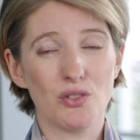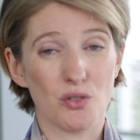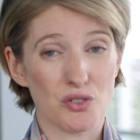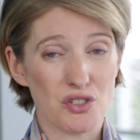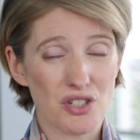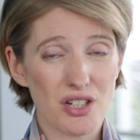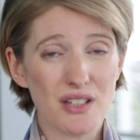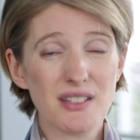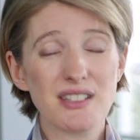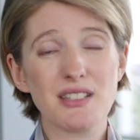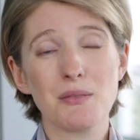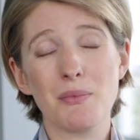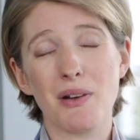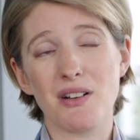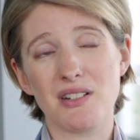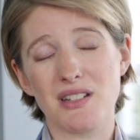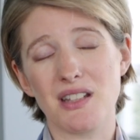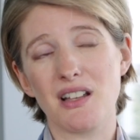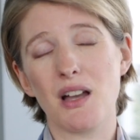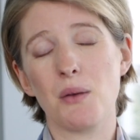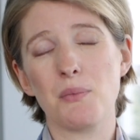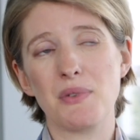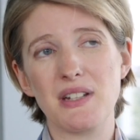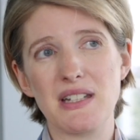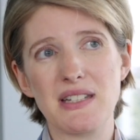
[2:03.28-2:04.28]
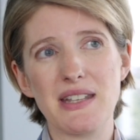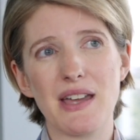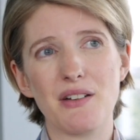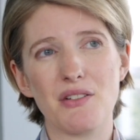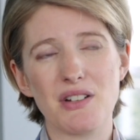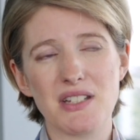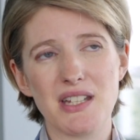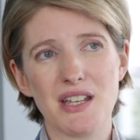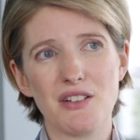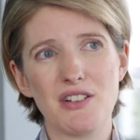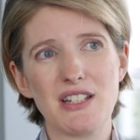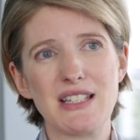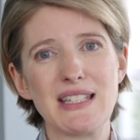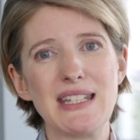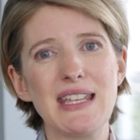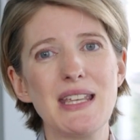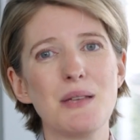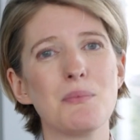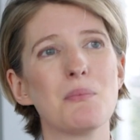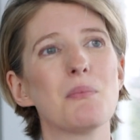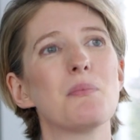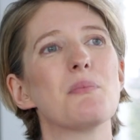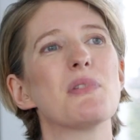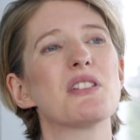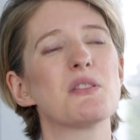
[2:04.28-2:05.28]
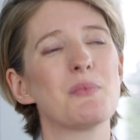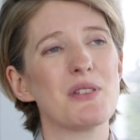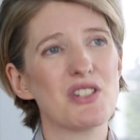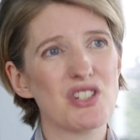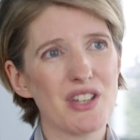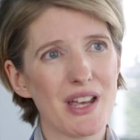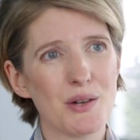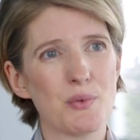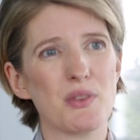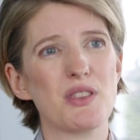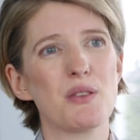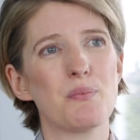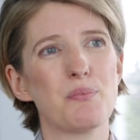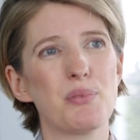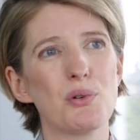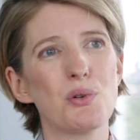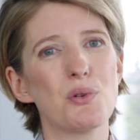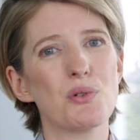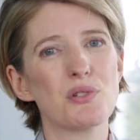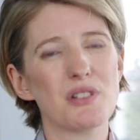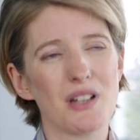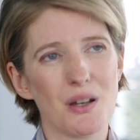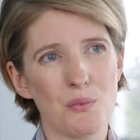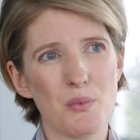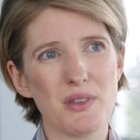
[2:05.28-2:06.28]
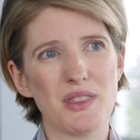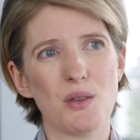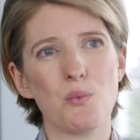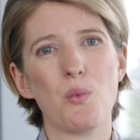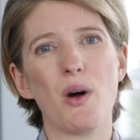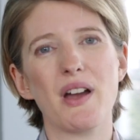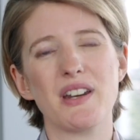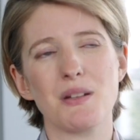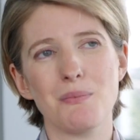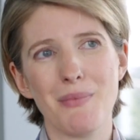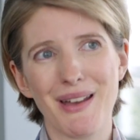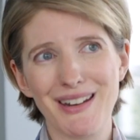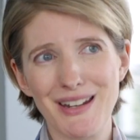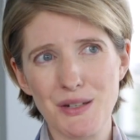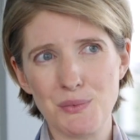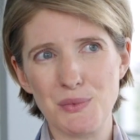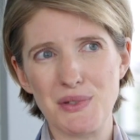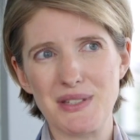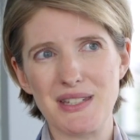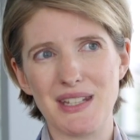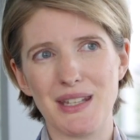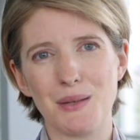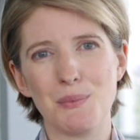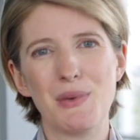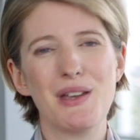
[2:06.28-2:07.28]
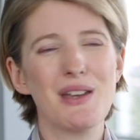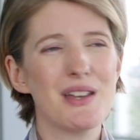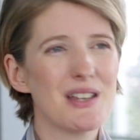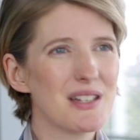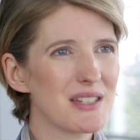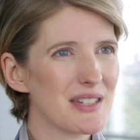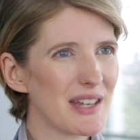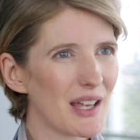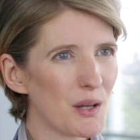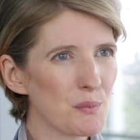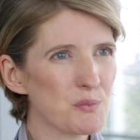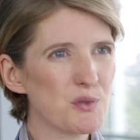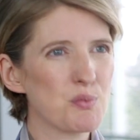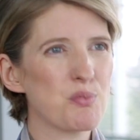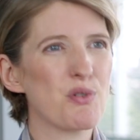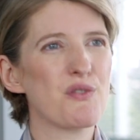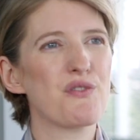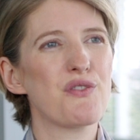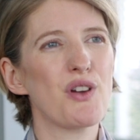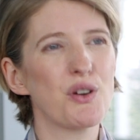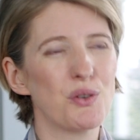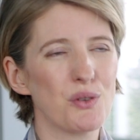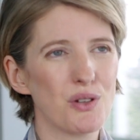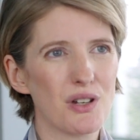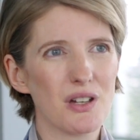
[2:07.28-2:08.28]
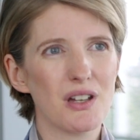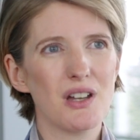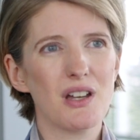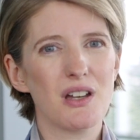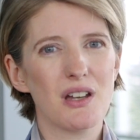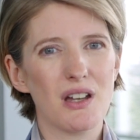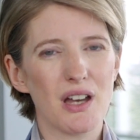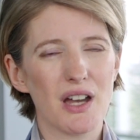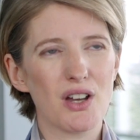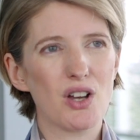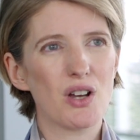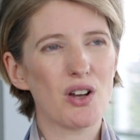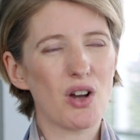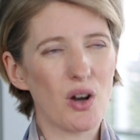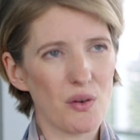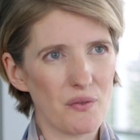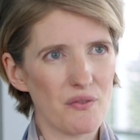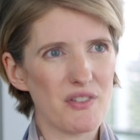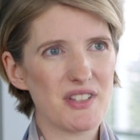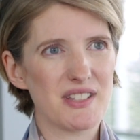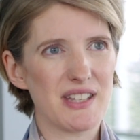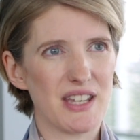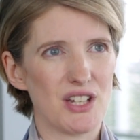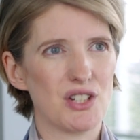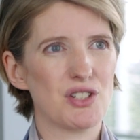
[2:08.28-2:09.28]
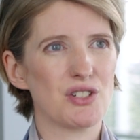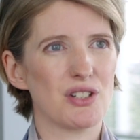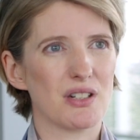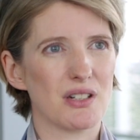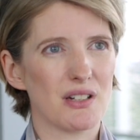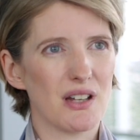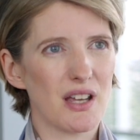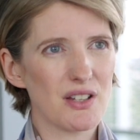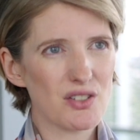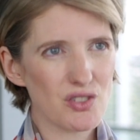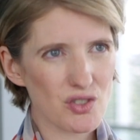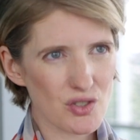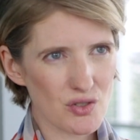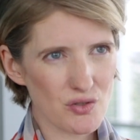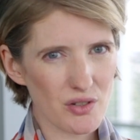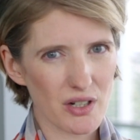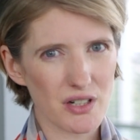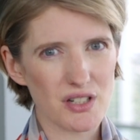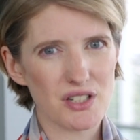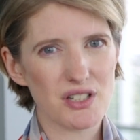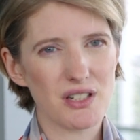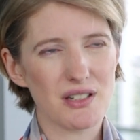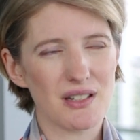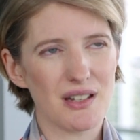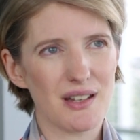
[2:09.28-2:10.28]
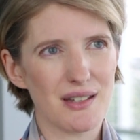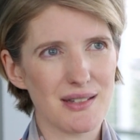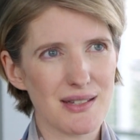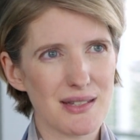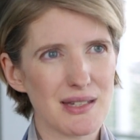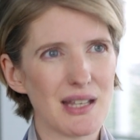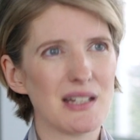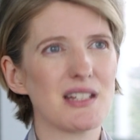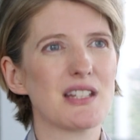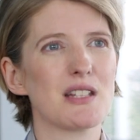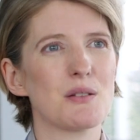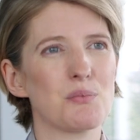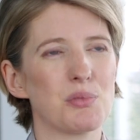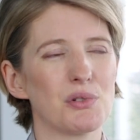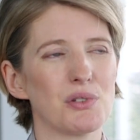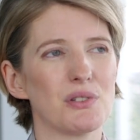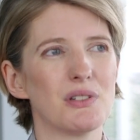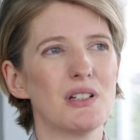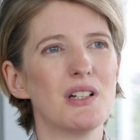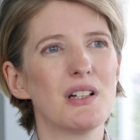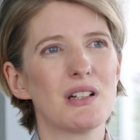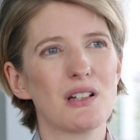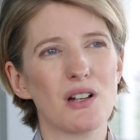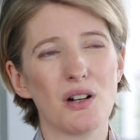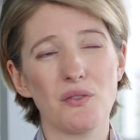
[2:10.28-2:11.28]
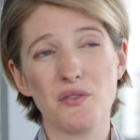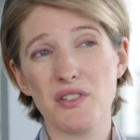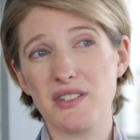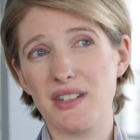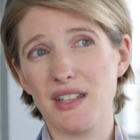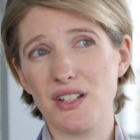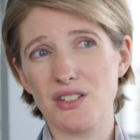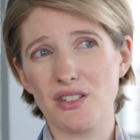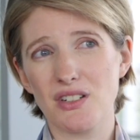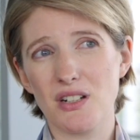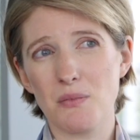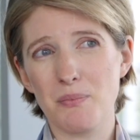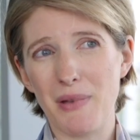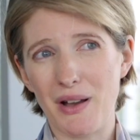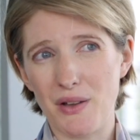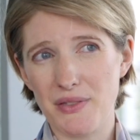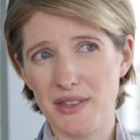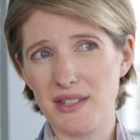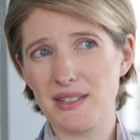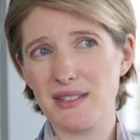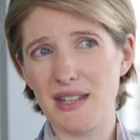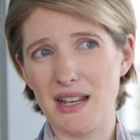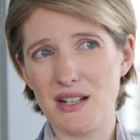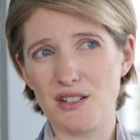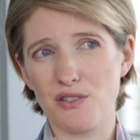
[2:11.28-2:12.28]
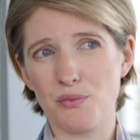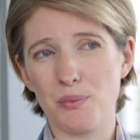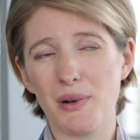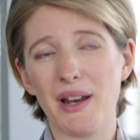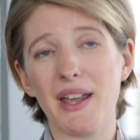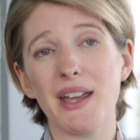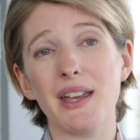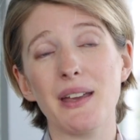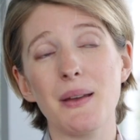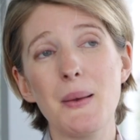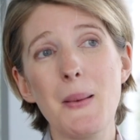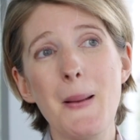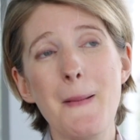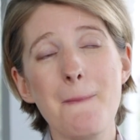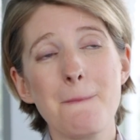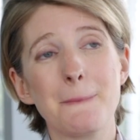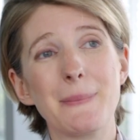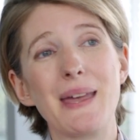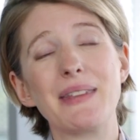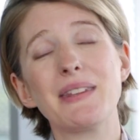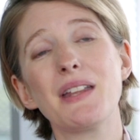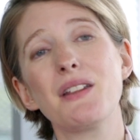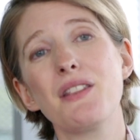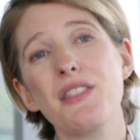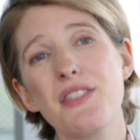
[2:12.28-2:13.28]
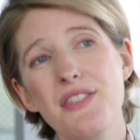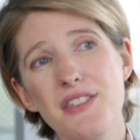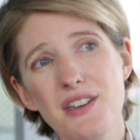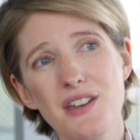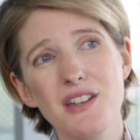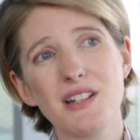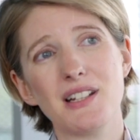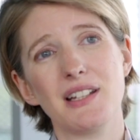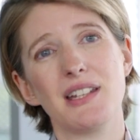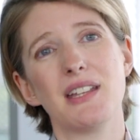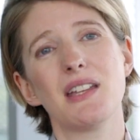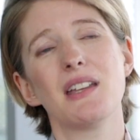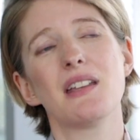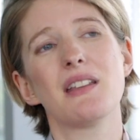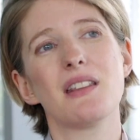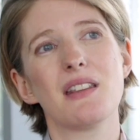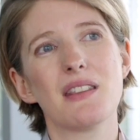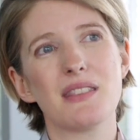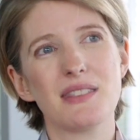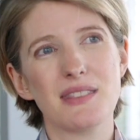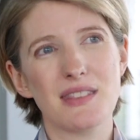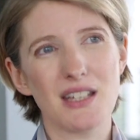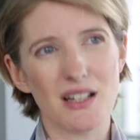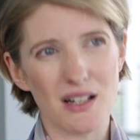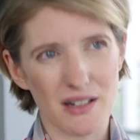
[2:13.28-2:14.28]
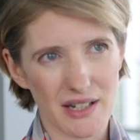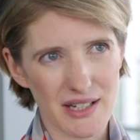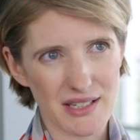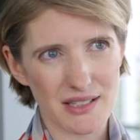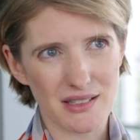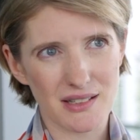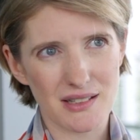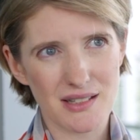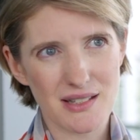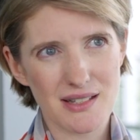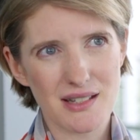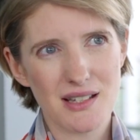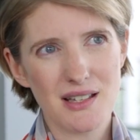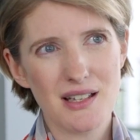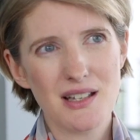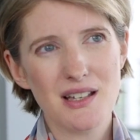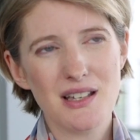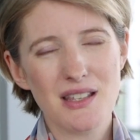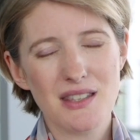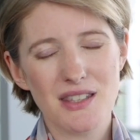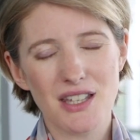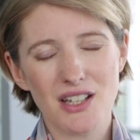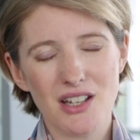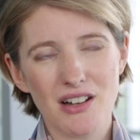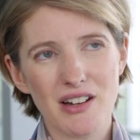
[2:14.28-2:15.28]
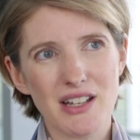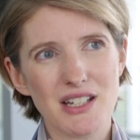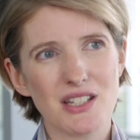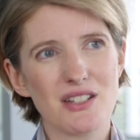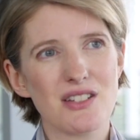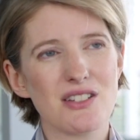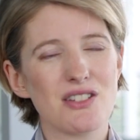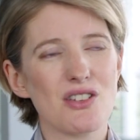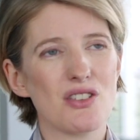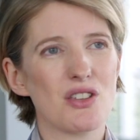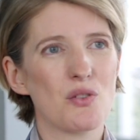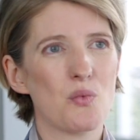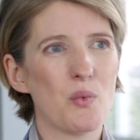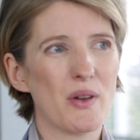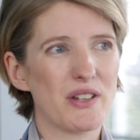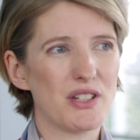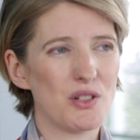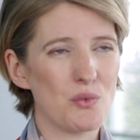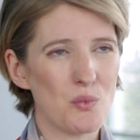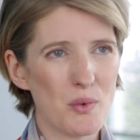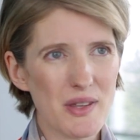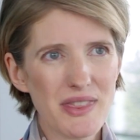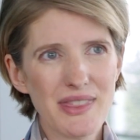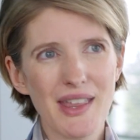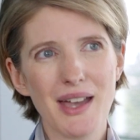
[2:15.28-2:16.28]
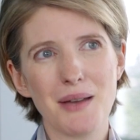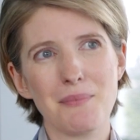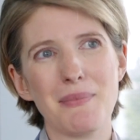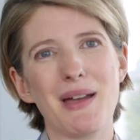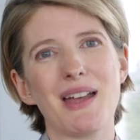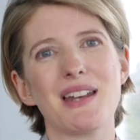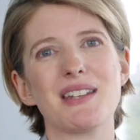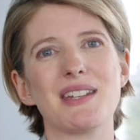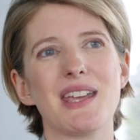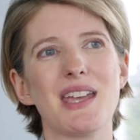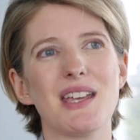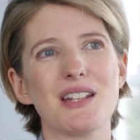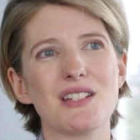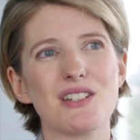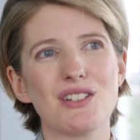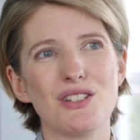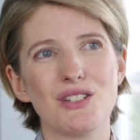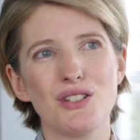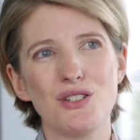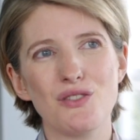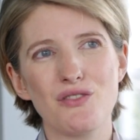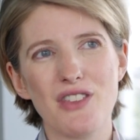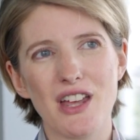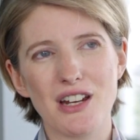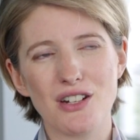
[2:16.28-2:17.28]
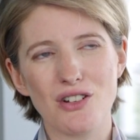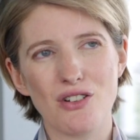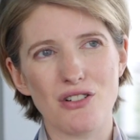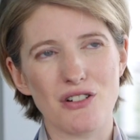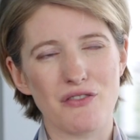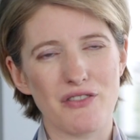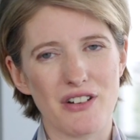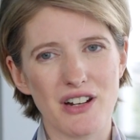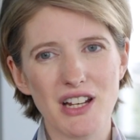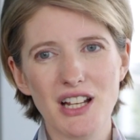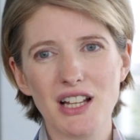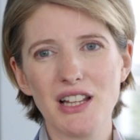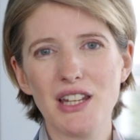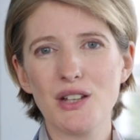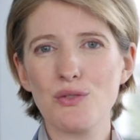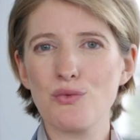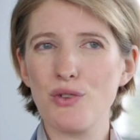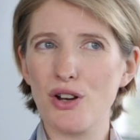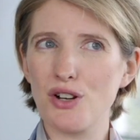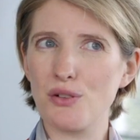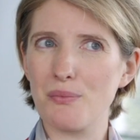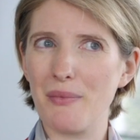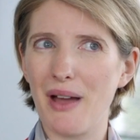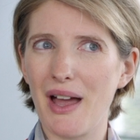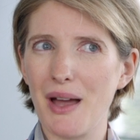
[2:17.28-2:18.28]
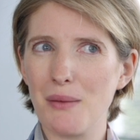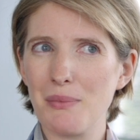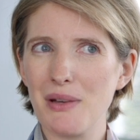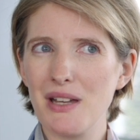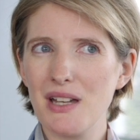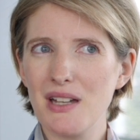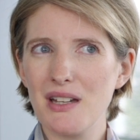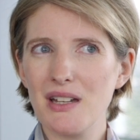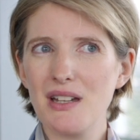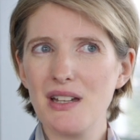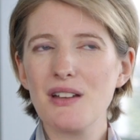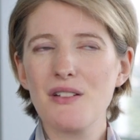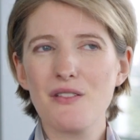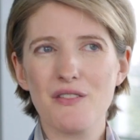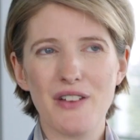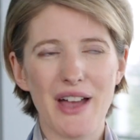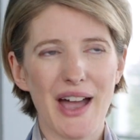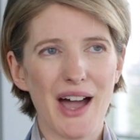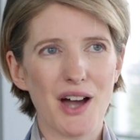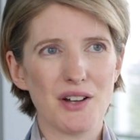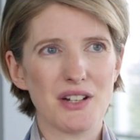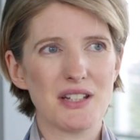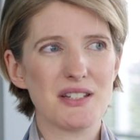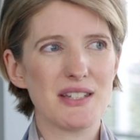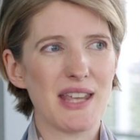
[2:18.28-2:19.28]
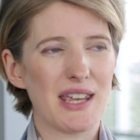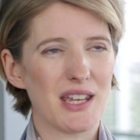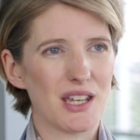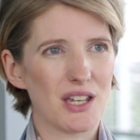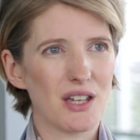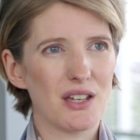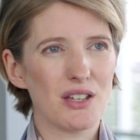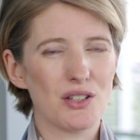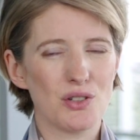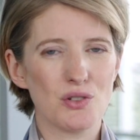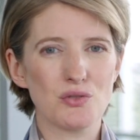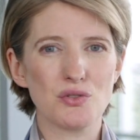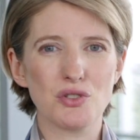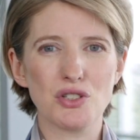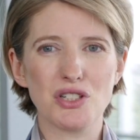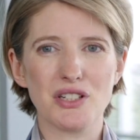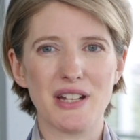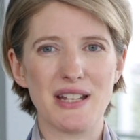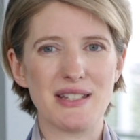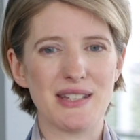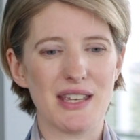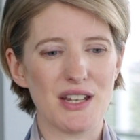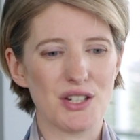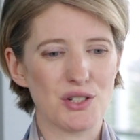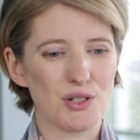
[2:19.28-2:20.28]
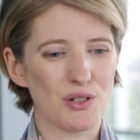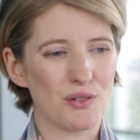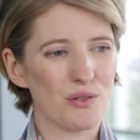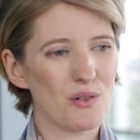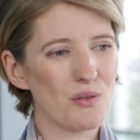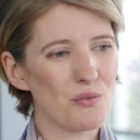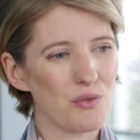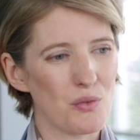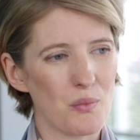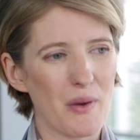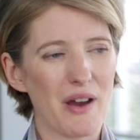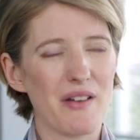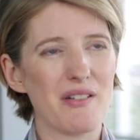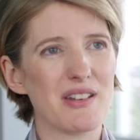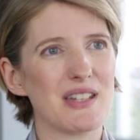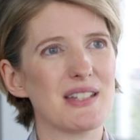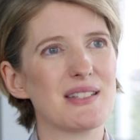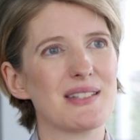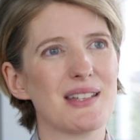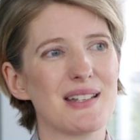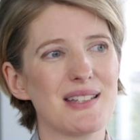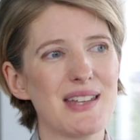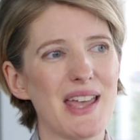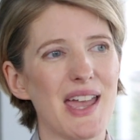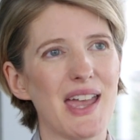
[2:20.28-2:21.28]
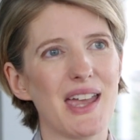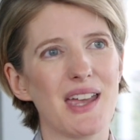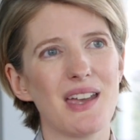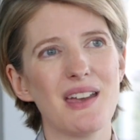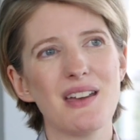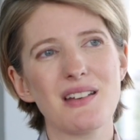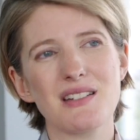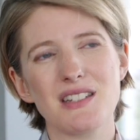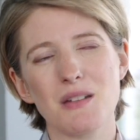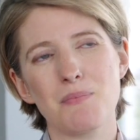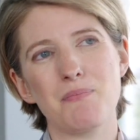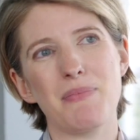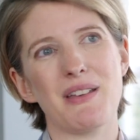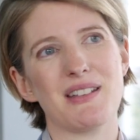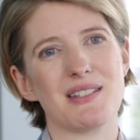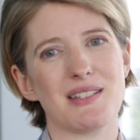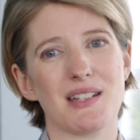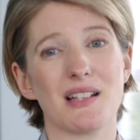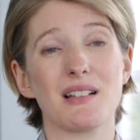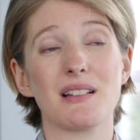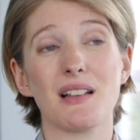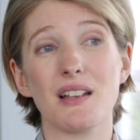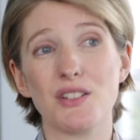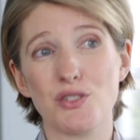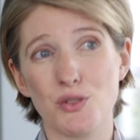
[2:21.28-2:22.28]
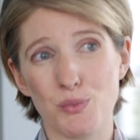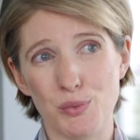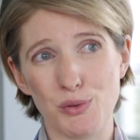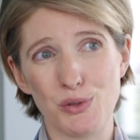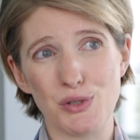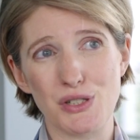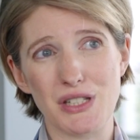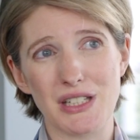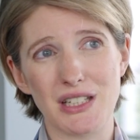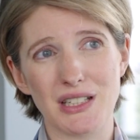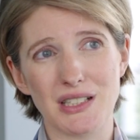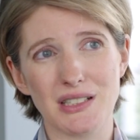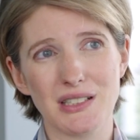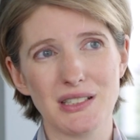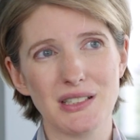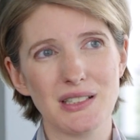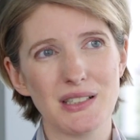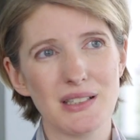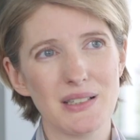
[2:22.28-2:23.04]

not just amongst the company secretary team, but to be shared with the board and with the wider management team to help to provoke a conversation, a structured and sensible conversation about the state of play. And then thirdly, the guidance so that when you win that mandate, you've then got a very clear roadmap for how to take your organisation from where it is today to best-in-class reporting.